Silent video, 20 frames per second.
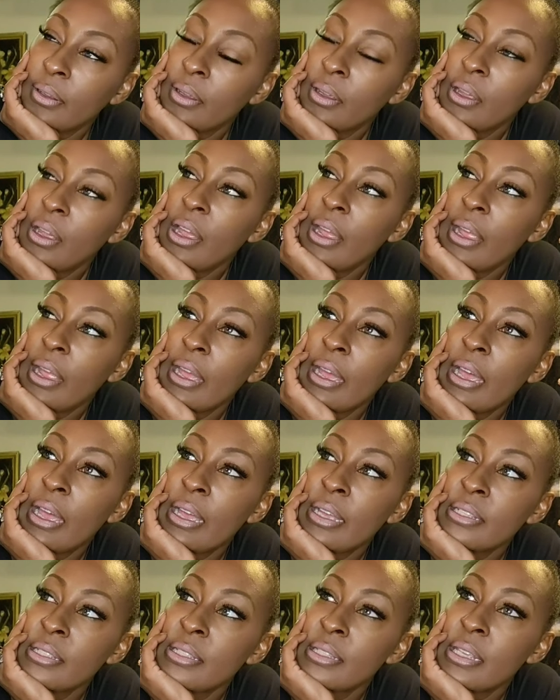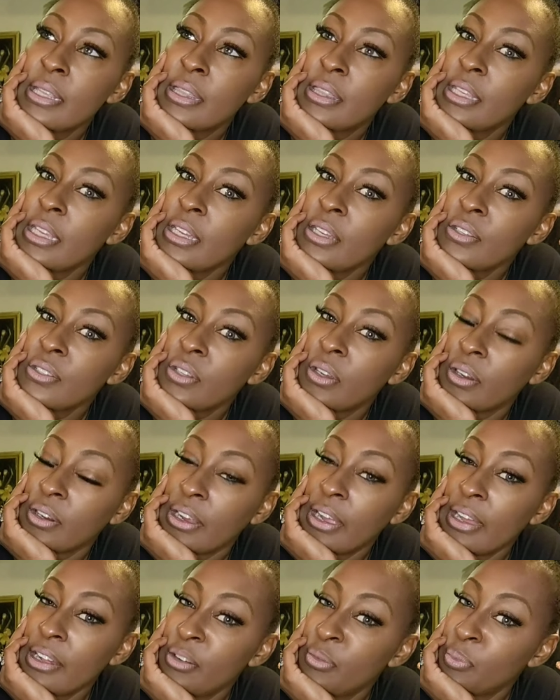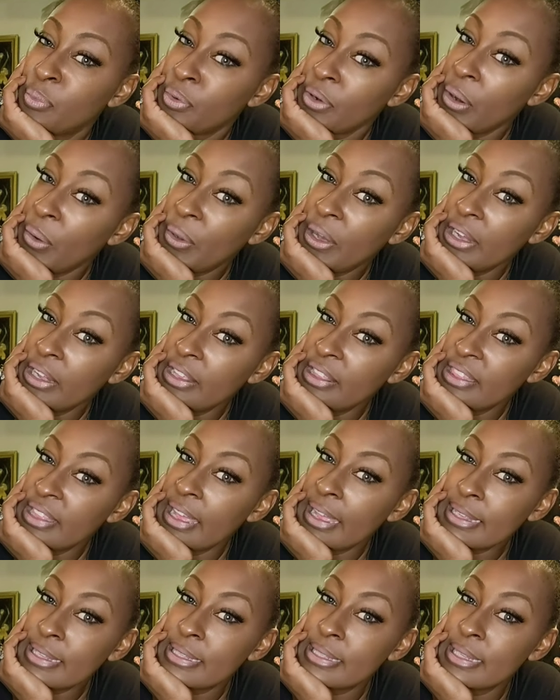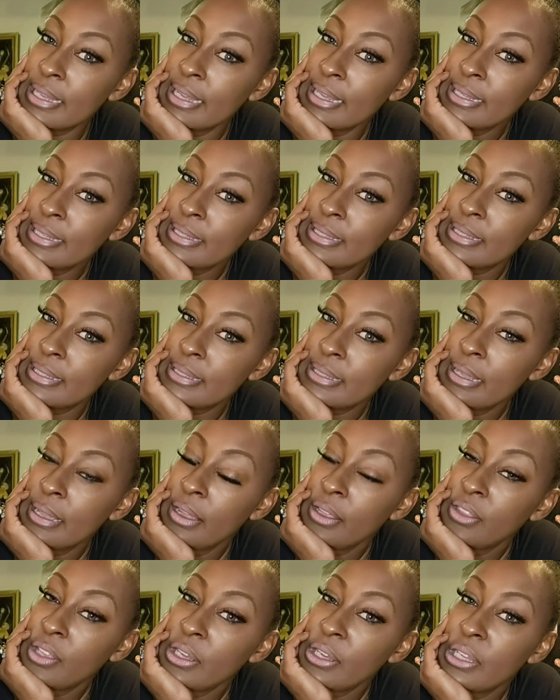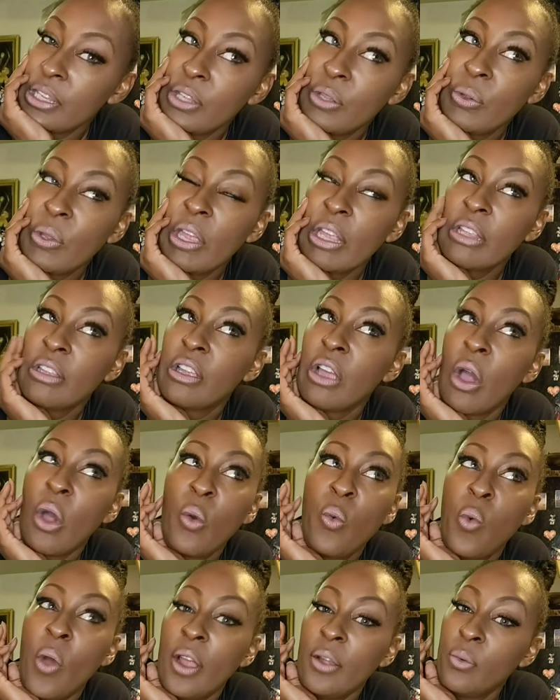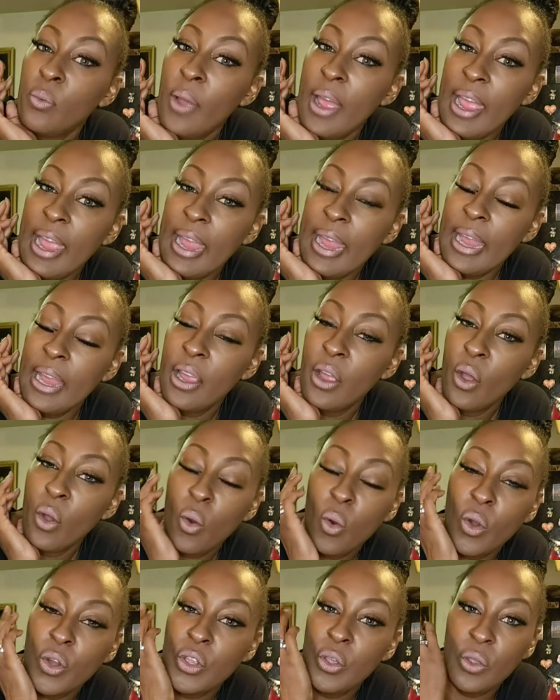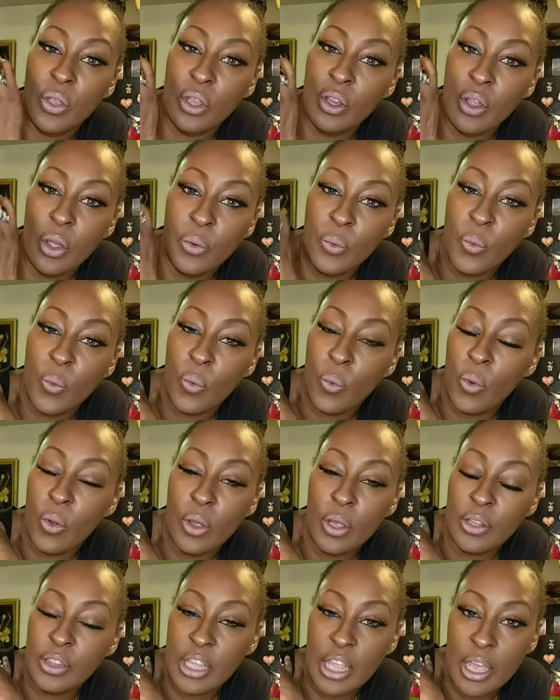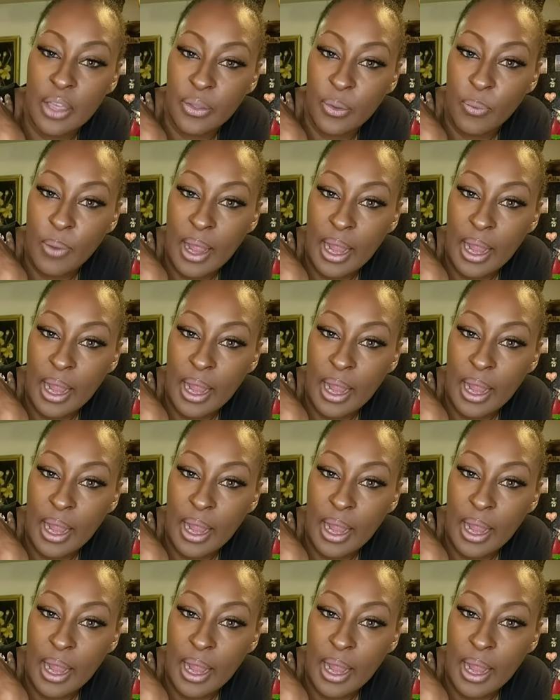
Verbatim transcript: and things are kind of broken in that sense, there you can go one way or you can go the other way.